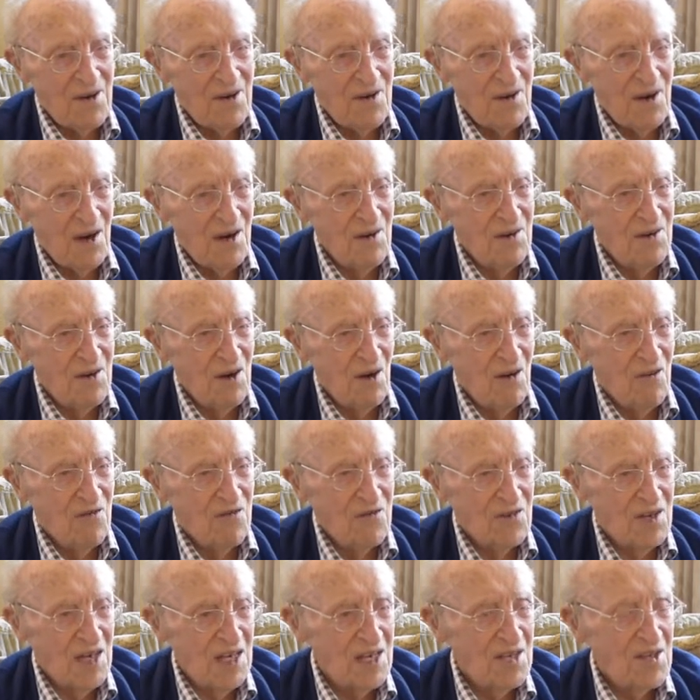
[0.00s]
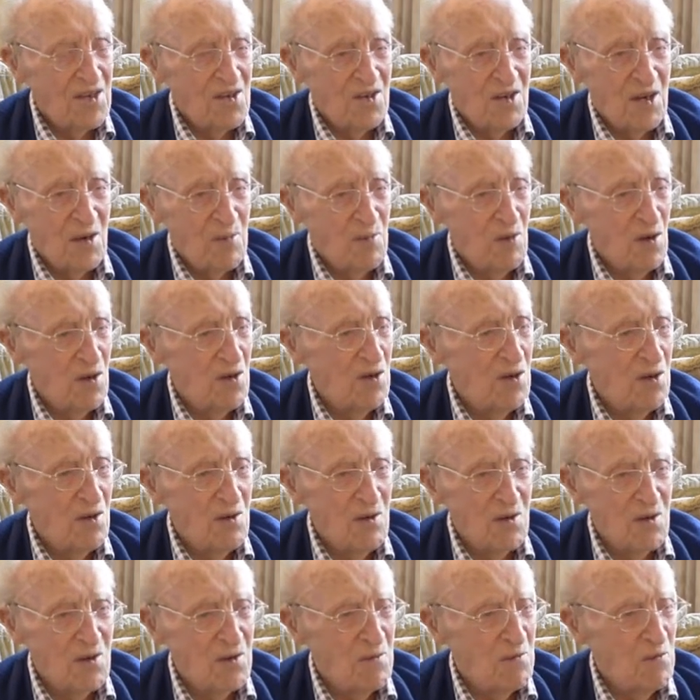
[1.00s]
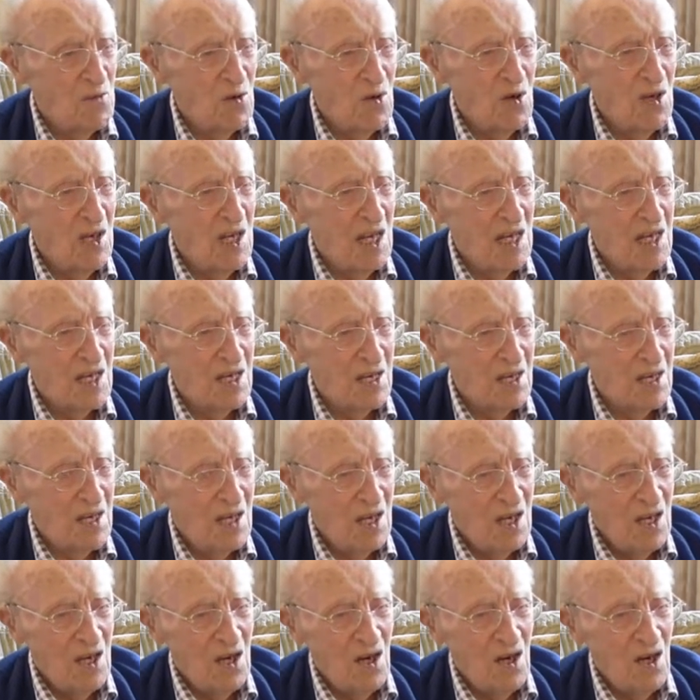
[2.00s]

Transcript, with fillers: round off dysentery, but you are more or less